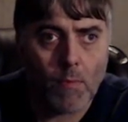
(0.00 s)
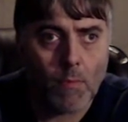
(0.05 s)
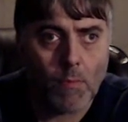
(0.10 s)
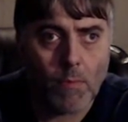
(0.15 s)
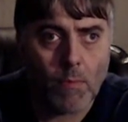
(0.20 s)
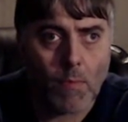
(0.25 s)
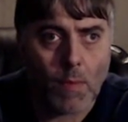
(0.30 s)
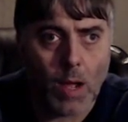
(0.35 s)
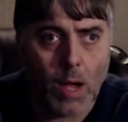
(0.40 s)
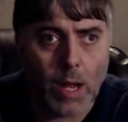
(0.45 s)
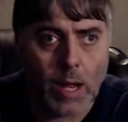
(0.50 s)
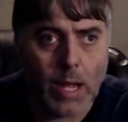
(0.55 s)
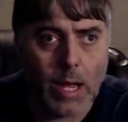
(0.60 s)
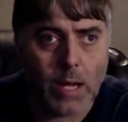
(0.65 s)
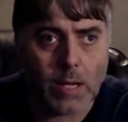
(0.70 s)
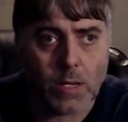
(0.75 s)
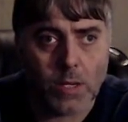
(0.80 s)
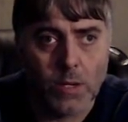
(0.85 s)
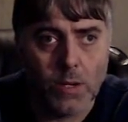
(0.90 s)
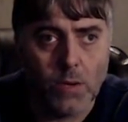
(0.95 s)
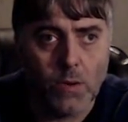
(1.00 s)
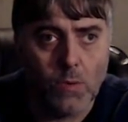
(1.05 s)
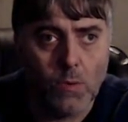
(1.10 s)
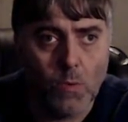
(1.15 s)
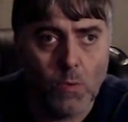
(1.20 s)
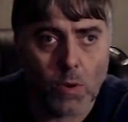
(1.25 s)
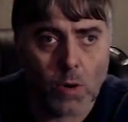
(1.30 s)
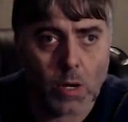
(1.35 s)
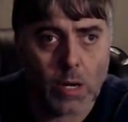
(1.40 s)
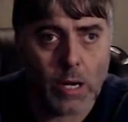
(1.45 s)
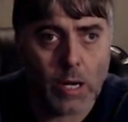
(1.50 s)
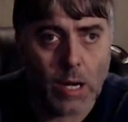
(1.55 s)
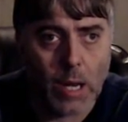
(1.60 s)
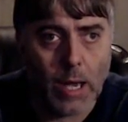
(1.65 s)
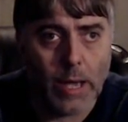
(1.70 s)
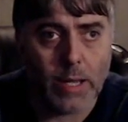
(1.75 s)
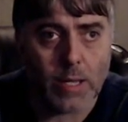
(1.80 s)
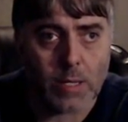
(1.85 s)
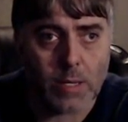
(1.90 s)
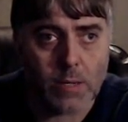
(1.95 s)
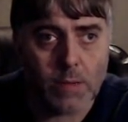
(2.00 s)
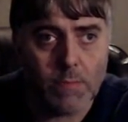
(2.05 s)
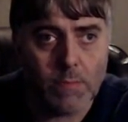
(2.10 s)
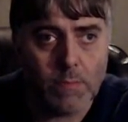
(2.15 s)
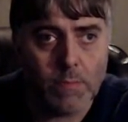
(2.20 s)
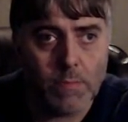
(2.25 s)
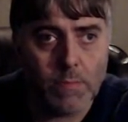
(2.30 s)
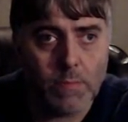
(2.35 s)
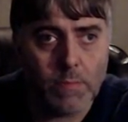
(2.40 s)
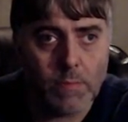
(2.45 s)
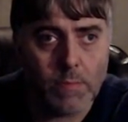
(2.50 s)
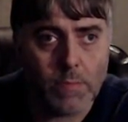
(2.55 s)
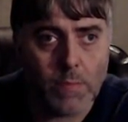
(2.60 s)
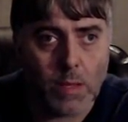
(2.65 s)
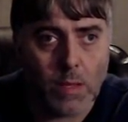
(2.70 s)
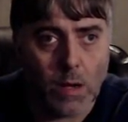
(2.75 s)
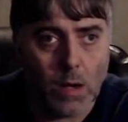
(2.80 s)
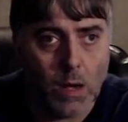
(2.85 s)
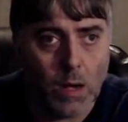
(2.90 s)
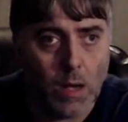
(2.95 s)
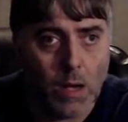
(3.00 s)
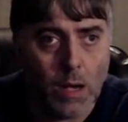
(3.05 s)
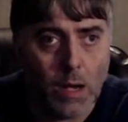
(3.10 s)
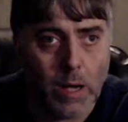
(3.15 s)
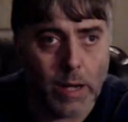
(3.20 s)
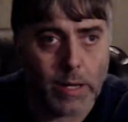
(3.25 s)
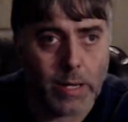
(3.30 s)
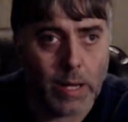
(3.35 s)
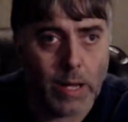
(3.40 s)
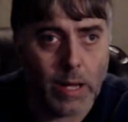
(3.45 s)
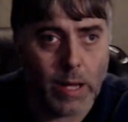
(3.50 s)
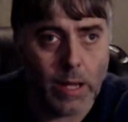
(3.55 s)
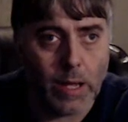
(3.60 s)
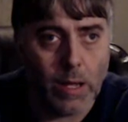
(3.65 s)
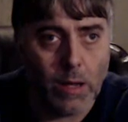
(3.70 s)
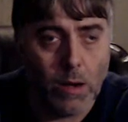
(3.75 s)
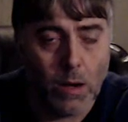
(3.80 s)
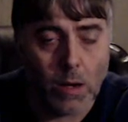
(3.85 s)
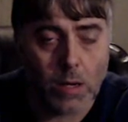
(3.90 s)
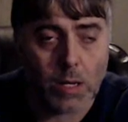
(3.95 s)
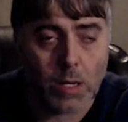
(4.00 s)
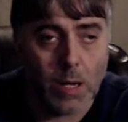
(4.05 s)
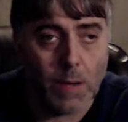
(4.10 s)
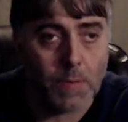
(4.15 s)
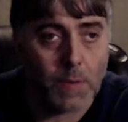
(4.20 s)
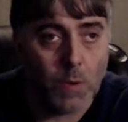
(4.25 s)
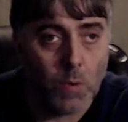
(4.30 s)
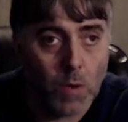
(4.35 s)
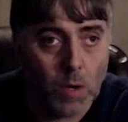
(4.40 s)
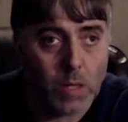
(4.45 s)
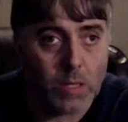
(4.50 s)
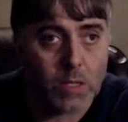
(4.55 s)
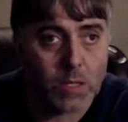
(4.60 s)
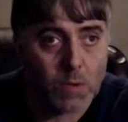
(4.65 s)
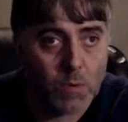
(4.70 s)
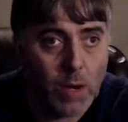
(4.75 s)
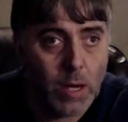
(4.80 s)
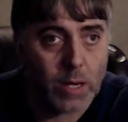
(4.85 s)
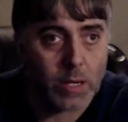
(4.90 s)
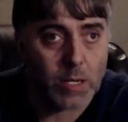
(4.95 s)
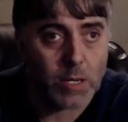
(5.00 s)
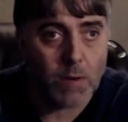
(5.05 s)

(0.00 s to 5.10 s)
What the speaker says: I got two working lights. I hooked up the one switch.